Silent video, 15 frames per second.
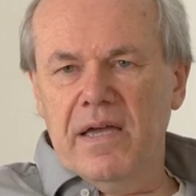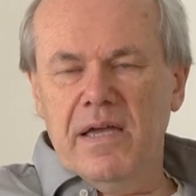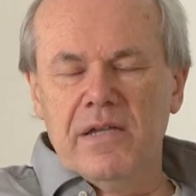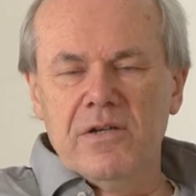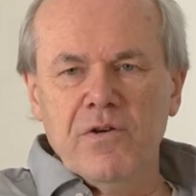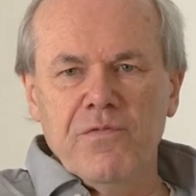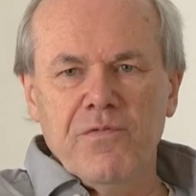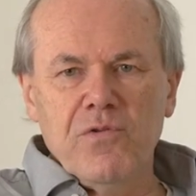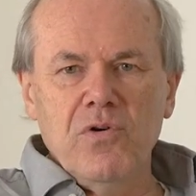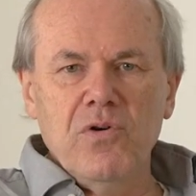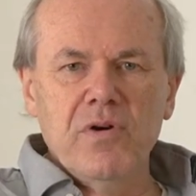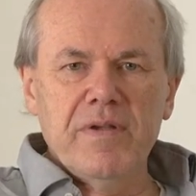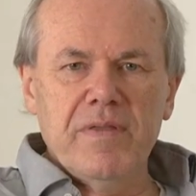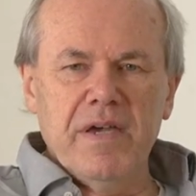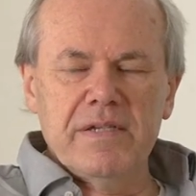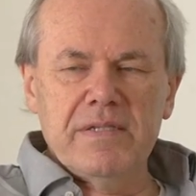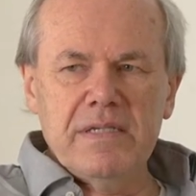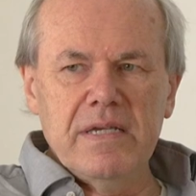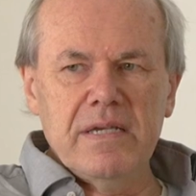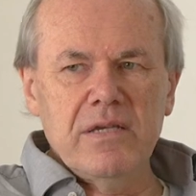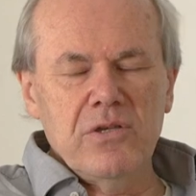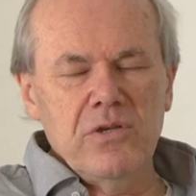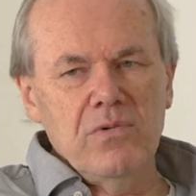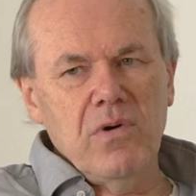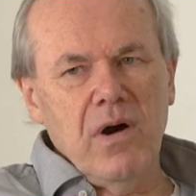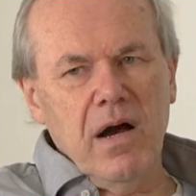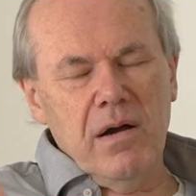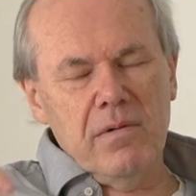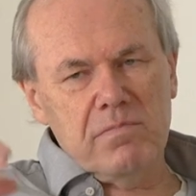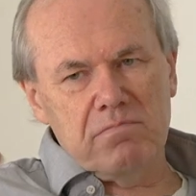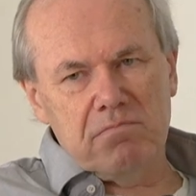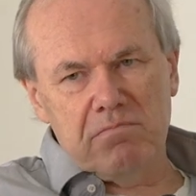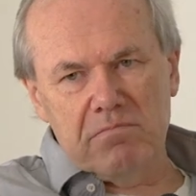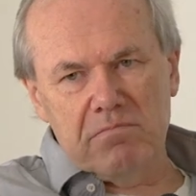And of course, I think you are